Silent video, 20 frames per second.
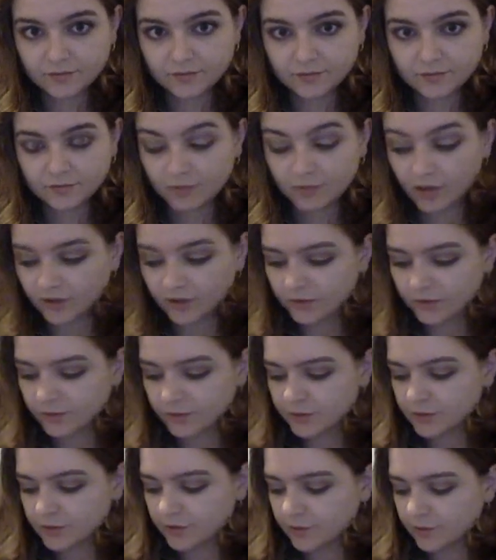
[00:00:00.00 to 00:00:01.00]
pots, which
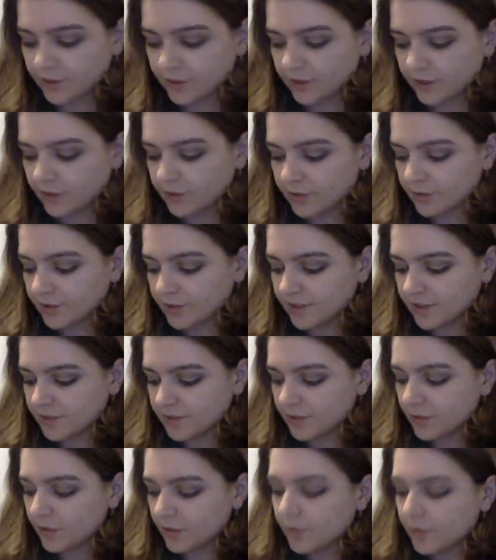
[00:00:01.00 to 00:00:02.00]
would normally go into a Les
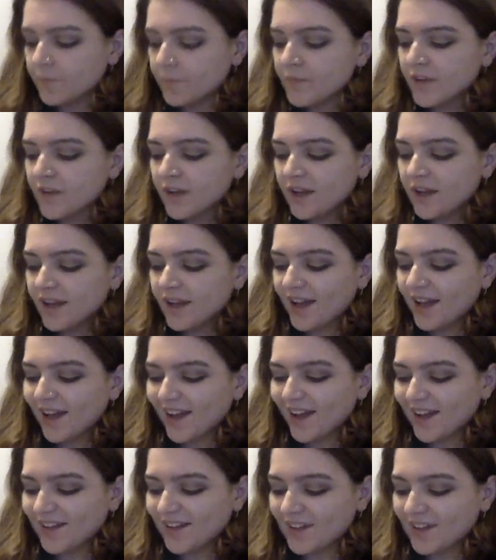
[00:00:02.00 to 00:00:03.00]
Paul,
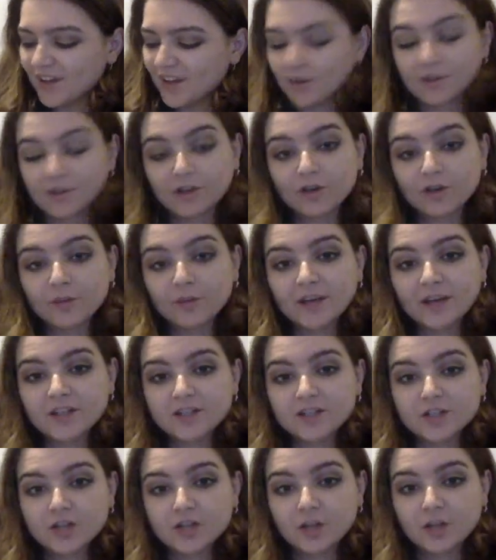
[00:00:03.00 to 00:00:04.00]
and they're going to go back to the
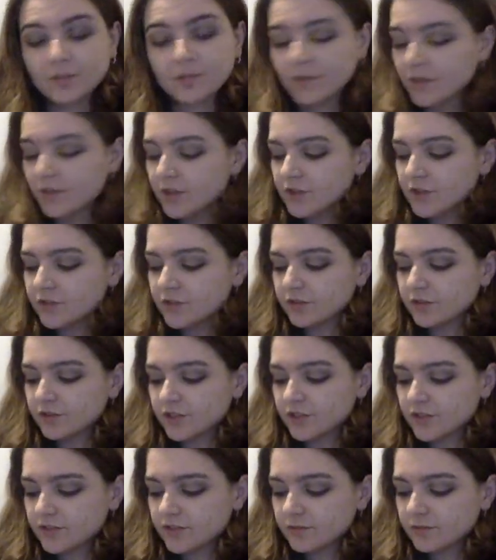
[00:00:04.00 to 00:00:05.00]
shop. So
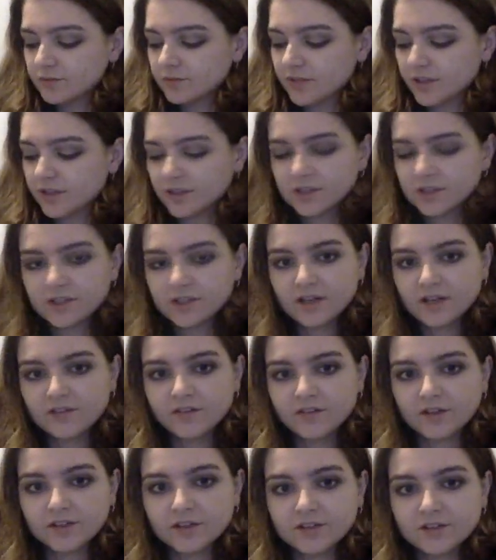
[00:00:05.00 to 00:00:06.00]
just get the guitar
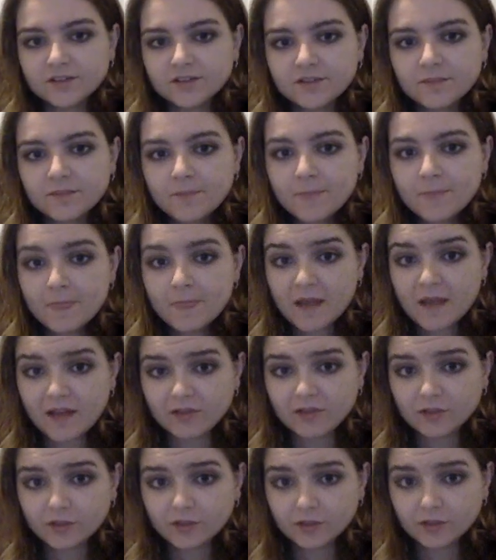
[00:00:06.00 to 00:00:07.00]
first, have a
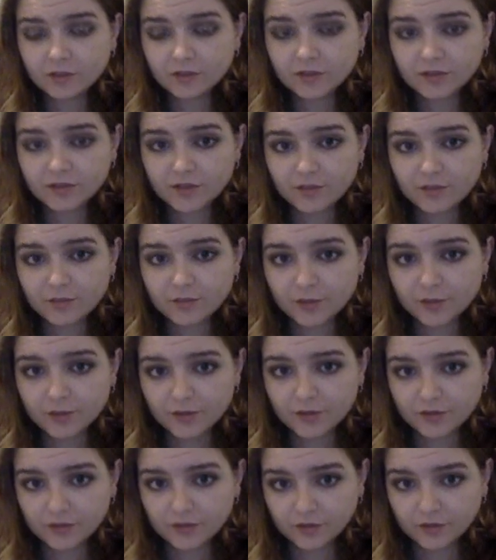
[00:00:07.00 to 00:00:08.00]
look at all of the components
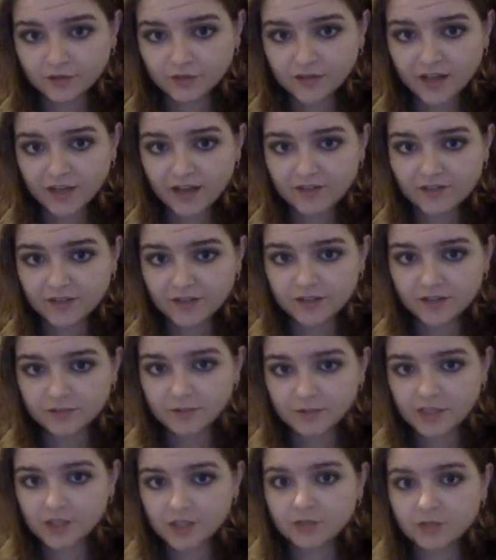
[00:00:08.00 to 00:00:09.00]
and all of the cavities, and make
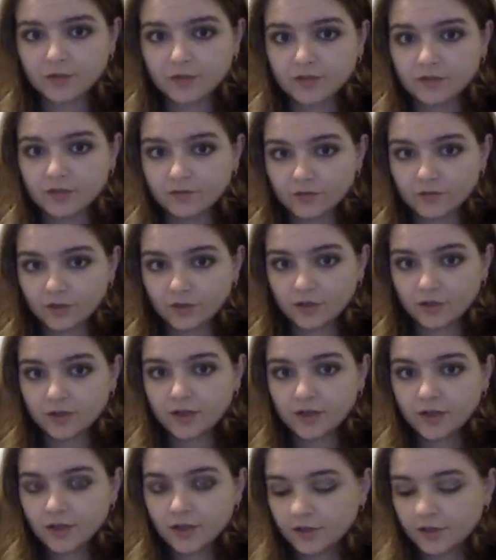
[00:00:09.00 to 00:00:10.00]
sure that you've got
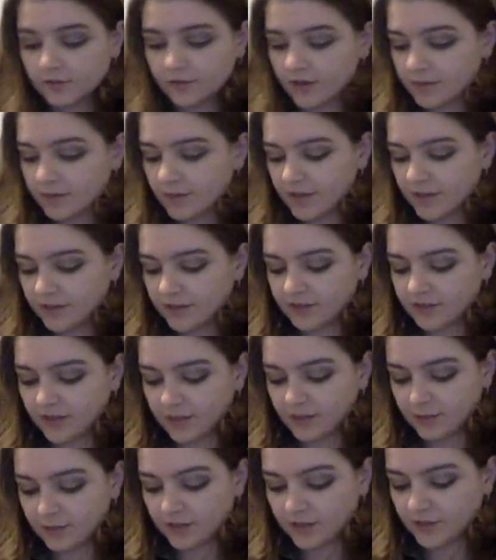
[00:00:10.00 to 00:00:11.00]
the right parts down,
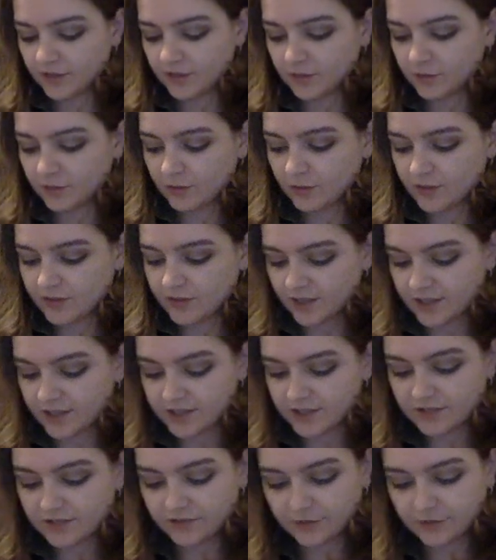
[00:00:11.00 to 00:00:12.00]
because they will be slightly
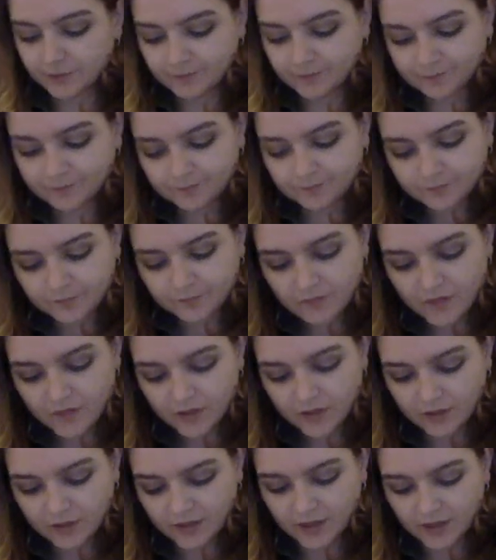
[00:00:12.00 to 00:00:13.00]
different.
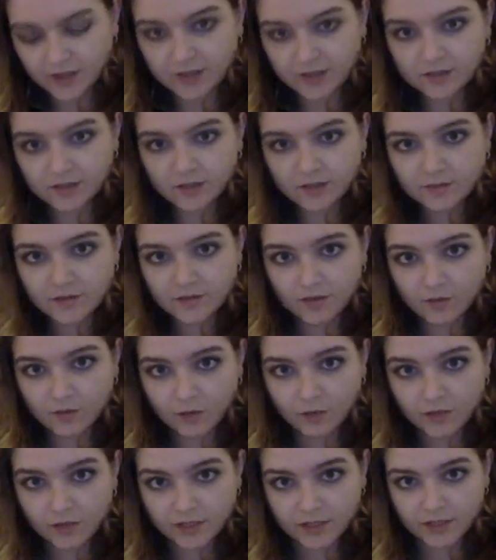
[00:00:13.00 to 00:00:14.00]
Now, in terms of the
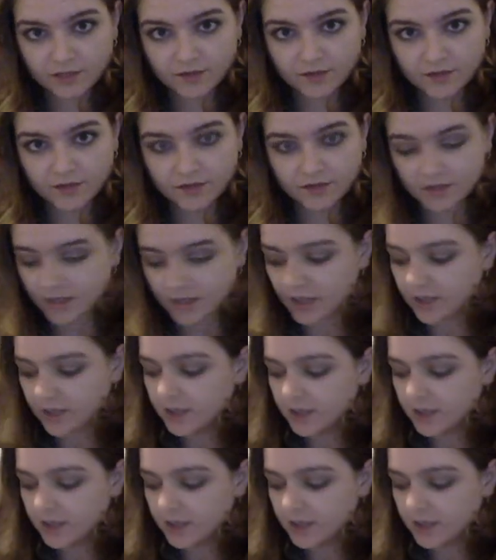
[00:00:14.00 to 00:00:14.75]
quality of this guitar,